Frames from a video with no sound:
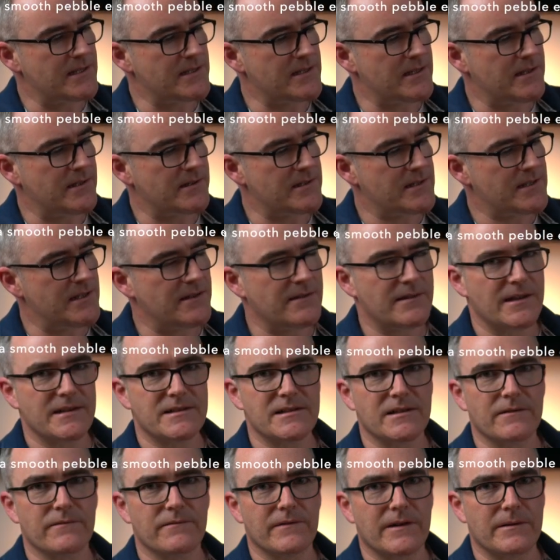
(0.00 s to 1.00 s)
it's a
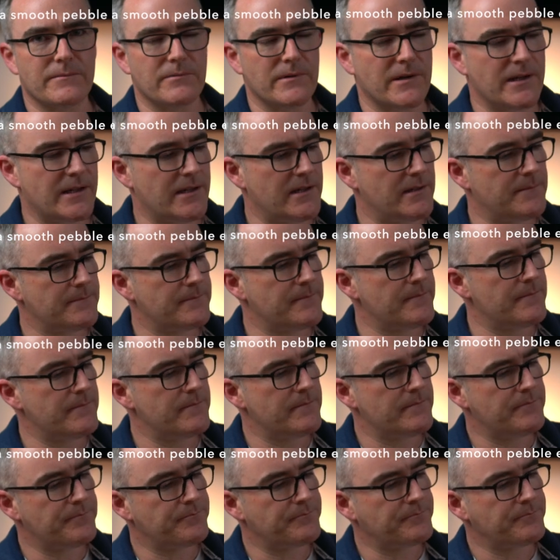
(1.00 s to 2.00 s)
synthetic fabric,
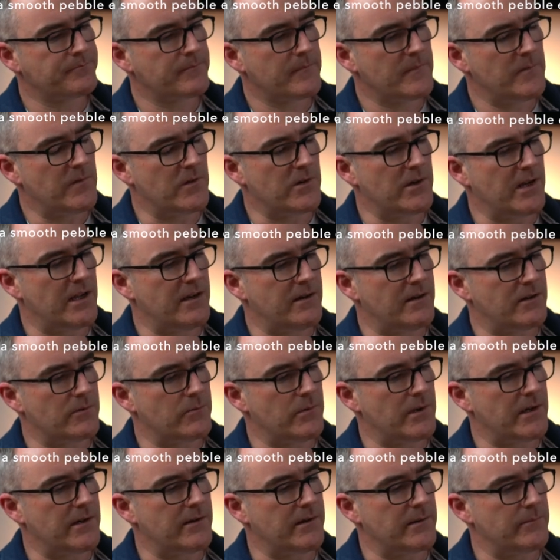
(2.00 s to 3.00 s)
very hard
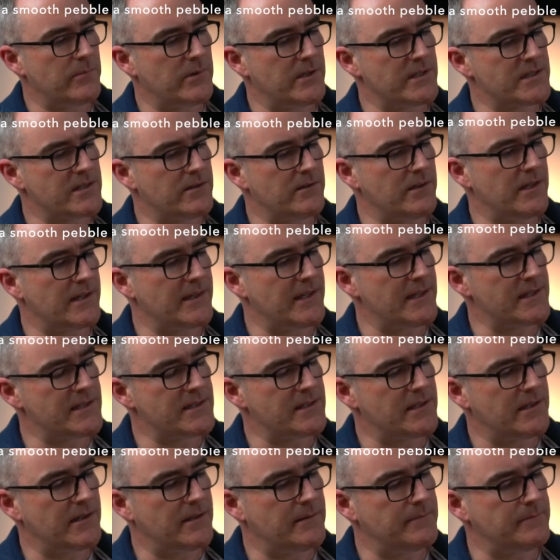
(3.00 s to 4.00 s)
wearing, but it's got like
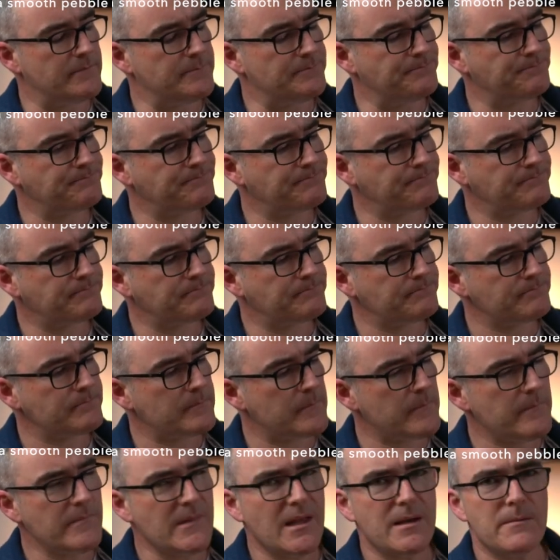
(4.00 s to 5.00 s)
this um,
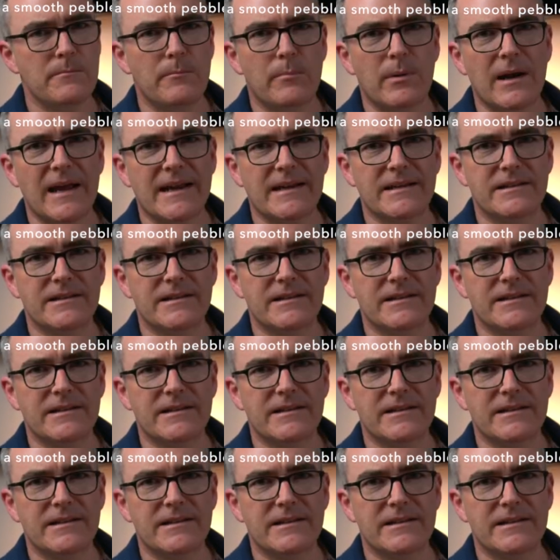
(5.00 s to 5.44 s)
black